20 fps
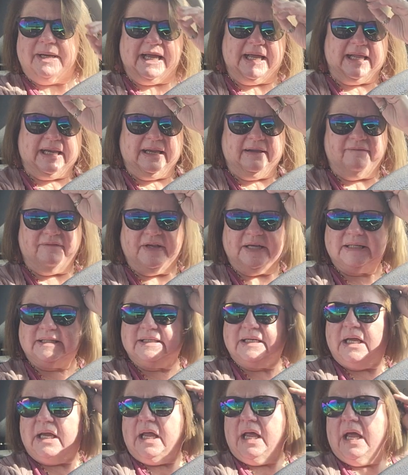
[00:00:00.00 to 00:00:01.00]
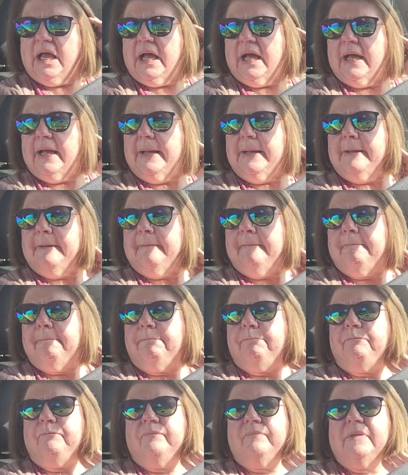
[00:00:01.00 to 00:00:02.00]
but I got to get fixed.
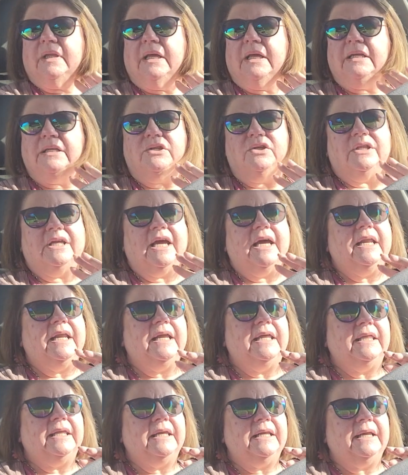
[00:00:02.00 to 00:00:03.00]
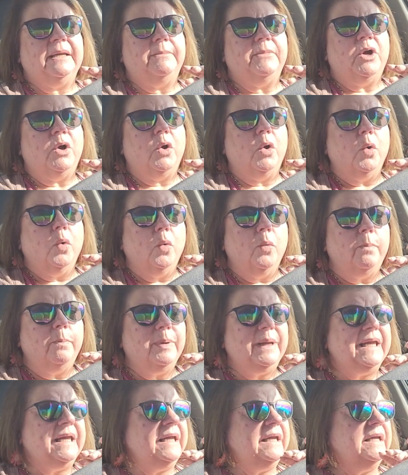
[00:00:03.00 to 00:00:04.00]
Um, and do that. And then I'm
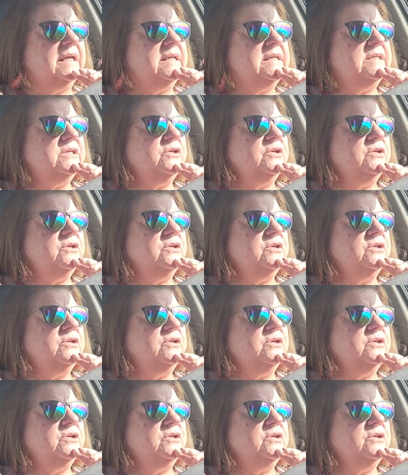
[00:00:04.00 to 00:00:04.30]
hoping